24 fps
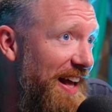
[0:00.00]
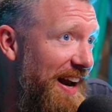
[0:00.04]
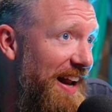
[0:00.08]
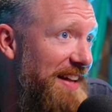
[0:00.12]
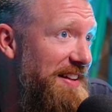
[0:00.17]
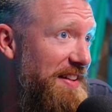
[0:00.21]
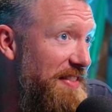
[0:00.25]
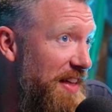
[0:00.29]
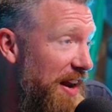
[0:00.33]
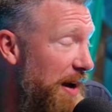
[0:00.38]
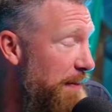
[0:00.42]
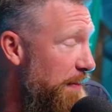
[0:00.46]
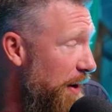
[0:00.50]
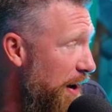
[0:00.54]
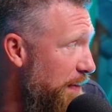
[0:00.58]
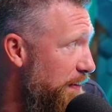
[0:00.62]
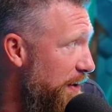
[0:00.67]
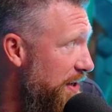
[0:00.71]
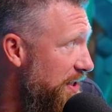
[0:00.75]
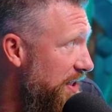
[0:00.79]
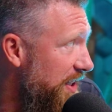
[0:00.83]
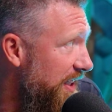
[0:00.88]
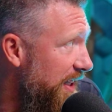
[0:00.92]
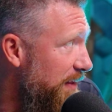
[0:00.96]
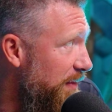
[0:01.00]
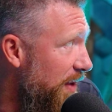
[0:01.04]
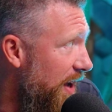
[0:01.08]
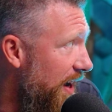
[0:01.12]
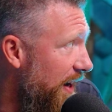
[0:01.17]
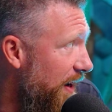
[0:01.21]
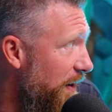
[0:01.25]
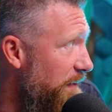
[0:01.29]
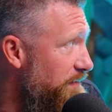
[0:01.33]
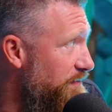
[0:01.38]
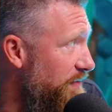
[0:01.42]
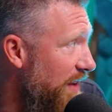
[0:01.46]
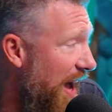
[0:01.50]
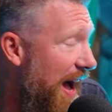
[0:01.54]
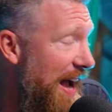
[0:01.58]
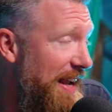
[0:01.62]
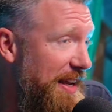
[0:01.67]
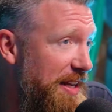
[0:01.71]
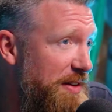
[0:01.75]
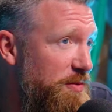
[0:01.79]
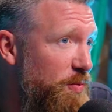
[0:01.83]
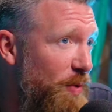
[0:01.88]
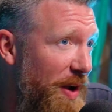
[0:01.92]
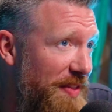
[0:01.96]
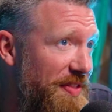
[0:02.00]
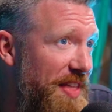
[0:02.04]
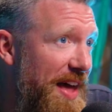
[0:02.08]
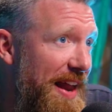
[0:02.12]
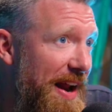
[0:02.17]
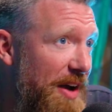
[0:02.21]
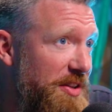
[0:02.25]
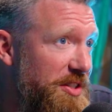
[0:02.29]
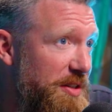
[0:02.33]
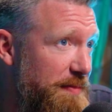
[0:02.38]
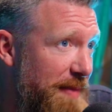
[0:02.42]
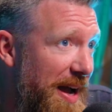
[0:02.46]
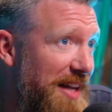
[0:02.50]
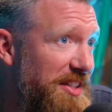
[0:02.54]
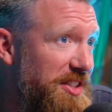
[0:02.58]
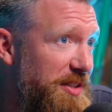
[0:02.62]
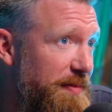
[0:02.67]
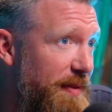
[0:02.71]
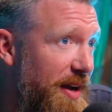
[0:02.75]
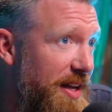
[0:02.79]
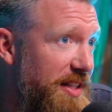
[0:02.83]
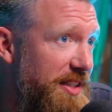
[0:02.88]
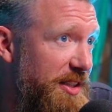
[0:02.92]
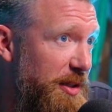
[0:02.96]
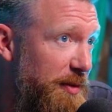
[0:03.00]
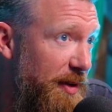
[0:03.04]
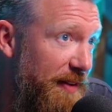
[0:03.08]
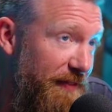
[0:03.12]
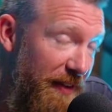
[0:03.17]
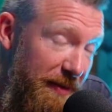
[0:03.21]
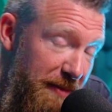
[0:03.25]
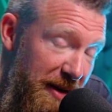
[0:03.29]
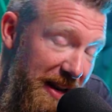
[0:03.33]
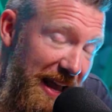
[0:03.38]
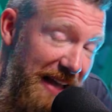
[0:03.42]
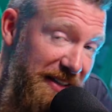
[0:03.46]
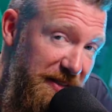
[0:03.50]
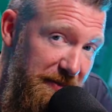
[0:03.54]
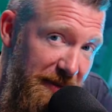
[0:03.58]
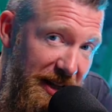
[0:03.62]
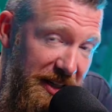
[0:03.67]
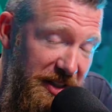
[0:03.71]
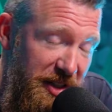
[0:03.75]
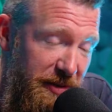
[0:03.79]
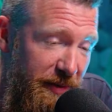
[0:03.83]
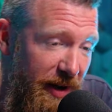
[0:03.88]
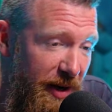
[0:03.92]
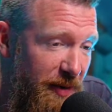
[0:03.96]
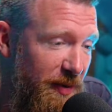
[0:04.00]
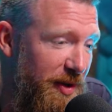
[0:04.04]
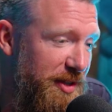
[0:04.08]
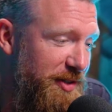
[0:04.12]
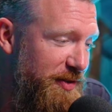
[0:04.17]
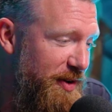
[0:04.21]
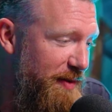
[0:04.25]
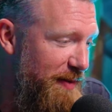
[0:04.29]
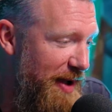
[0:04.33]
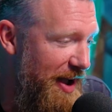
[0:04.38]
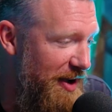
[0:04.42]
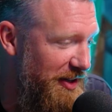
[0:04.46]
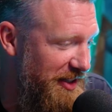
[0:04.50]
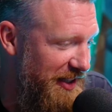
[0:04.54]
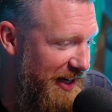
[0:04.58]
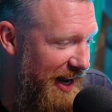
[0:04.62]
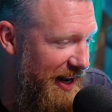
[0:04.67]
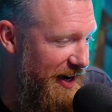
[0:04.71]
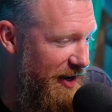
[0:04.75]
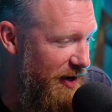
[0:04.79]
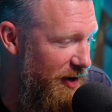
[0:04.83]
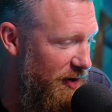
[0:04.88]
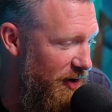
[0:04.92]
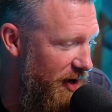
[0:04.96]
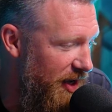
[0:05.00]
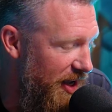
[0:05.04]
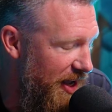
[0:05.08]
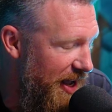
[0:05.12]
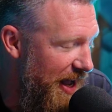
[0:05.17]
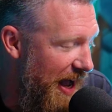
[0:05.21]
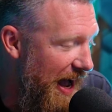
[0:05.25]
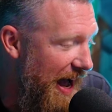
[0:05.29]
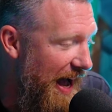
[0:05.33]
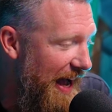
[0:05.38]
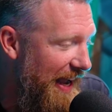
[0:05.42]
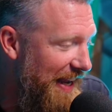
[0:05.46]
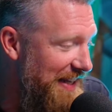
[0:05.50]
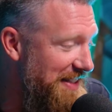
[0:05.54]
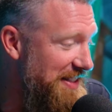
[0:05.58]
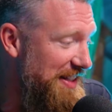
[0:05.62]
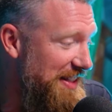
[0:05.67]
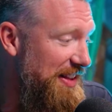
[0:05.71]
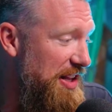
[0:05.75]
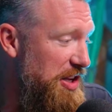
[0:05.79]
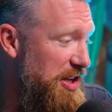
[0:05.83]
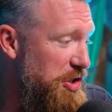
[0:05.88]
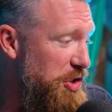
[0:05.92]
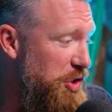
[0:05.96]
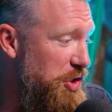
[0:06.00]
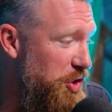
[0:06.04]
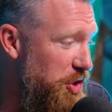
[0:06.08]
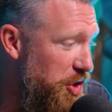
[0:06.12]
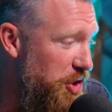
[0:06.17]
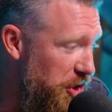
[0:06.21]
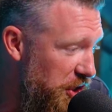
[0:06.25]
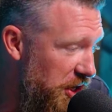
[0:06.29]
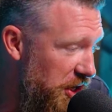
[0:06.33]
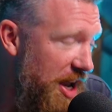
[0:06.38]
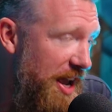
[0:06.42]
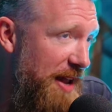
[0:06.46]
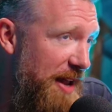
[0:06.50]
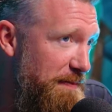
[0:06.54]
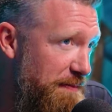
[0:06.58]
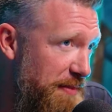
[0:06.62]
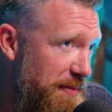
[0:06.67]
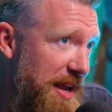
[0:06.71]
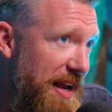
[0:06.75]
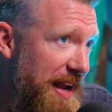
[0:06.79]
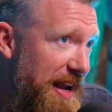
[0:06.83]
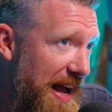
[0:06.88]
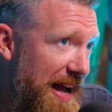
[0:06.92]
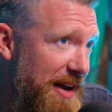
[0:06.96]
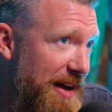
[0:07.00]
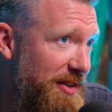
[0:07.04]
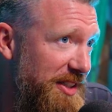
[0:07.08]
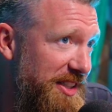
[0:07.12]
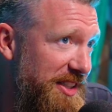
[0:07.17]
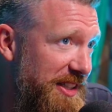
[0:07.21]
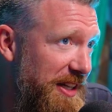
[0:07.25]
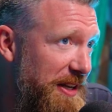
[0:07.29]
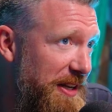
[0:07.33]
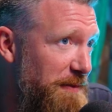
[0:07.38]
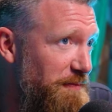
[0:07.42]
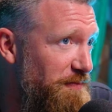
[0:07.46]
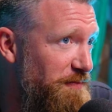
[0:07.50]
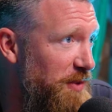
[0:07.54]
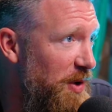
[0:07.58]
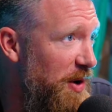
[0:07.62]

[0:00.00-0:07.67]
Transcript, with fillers: And oh, I yeah. did that on purpose because I'm like, I can rent yes. that out to mastermind. So if anybody has a mastermind and wants to rent yeah. my house in Idaho, uh, it's legit big yeah. house.